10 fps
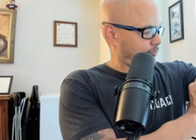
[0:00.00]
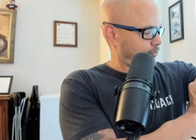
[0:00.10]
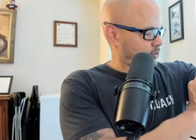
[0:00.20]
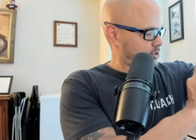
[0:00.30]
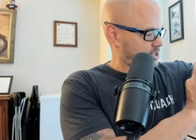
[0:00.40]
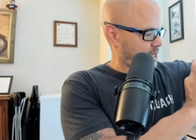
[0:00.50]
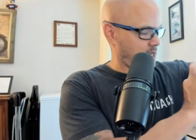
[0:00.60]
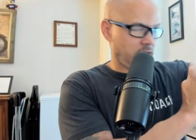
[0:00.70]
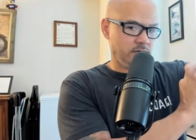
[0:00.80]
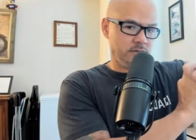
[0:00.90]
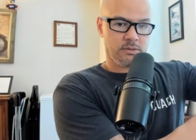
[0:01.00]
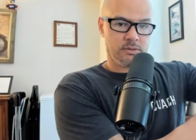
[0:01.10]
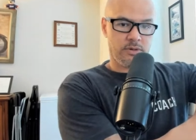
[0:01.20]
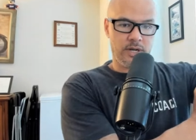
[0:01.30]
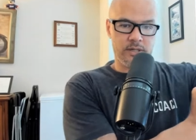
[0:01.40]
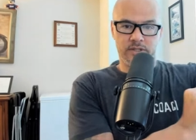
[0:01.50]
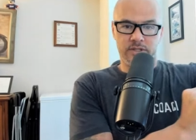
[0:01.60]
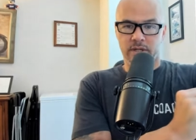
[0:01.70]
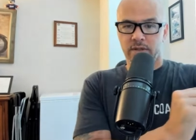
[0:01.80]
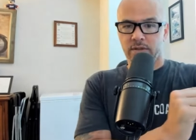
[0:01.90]
a fold of skin, right? Let's
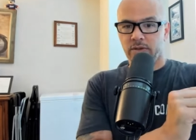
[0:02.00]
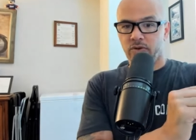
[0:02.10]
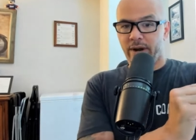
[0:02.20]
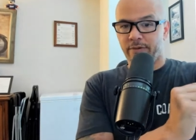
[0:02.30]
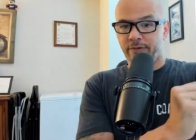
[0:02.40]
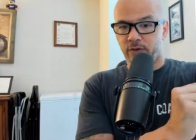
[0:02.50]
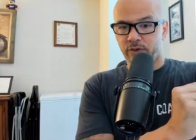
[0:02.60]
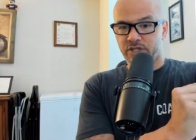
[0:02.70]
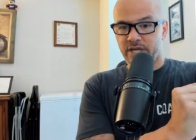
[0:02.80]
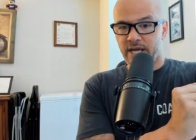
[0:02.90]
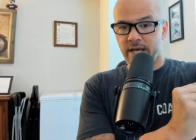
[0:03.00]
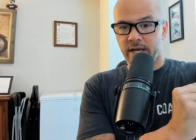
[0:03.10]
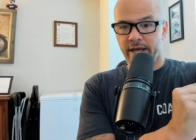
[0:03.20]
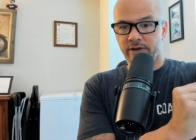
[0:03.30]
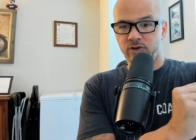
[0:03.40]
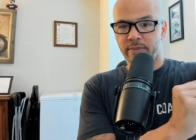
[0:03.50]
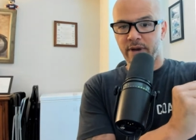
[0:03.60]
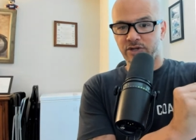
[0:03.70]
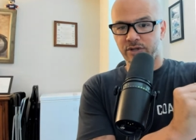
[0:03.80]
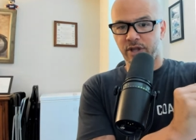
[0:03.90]
see. You grab a fold of skin and you
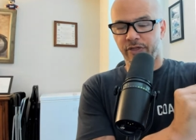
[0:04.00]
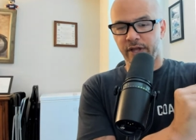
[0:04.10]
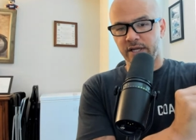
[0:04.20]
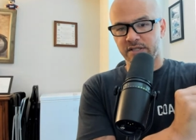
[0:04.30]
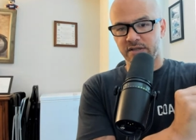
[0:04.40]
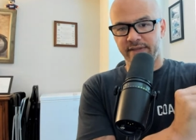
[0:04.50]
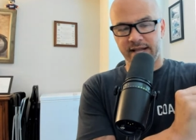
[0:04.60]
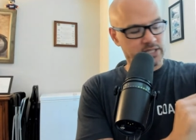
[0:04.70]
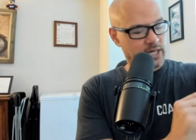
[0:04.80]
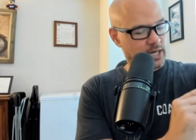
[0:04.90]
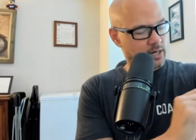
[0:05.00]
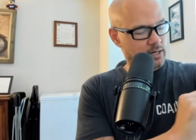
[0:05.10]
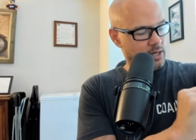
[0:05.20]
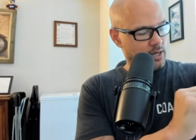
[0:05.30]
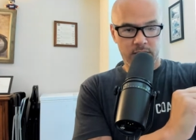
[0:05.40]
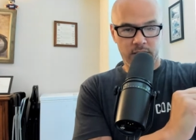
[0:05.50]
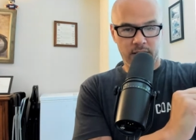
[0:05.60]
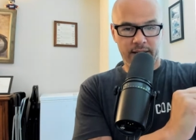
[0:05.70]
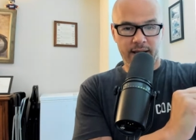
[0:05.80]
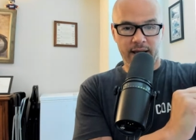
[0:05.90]
measure the thickness of that skin
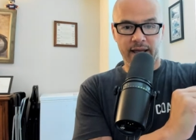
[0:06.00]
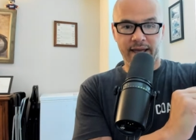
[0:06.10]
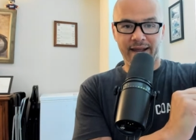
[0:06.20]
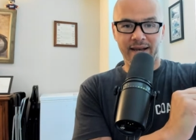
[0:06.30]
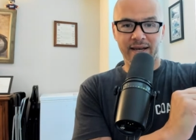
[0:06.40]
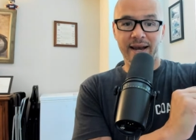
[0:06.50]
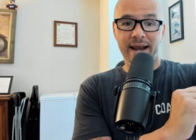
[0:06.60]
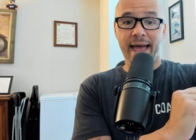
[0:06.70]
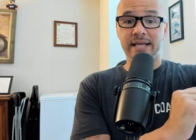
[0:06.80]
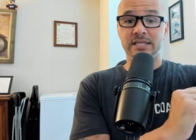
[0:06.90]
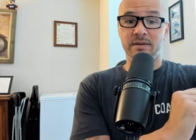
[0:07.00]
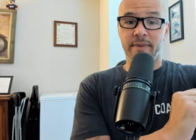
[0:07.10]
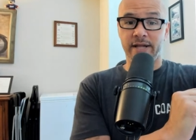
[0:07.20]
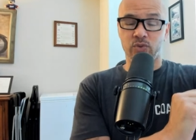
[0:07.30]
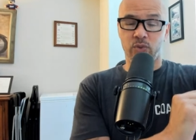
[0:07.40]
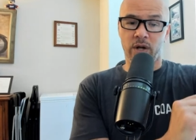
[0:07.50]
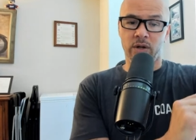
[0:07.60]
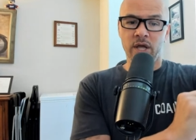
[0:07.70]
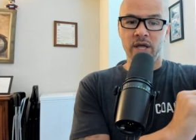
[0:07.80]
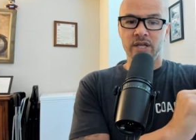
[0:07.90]
and it estimates,
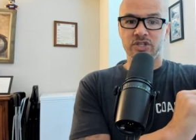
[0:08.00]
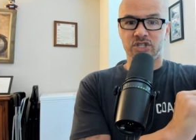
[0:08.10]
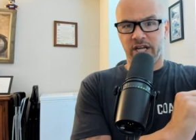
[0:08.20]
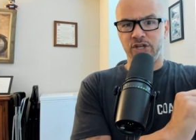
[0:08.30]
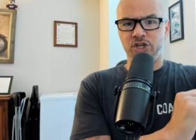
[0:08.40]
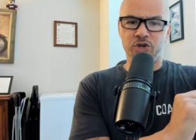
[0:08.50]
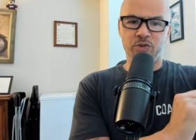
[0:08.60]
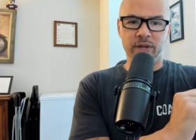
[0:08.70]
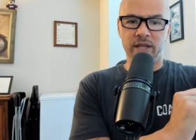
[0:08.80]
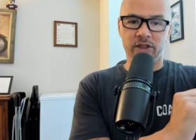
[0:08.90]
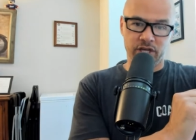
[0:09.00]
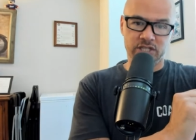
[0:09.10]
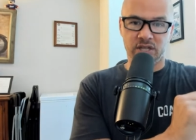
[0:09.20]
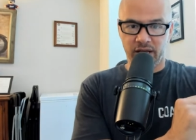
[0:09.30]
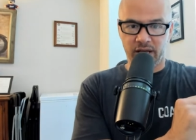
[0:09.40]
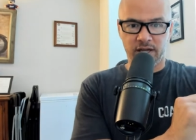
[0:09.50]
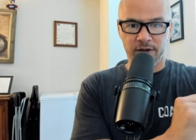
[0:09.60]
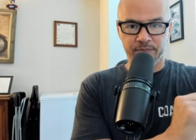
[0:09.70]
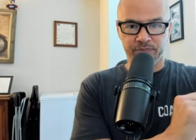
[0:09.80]
well, skin should be this thick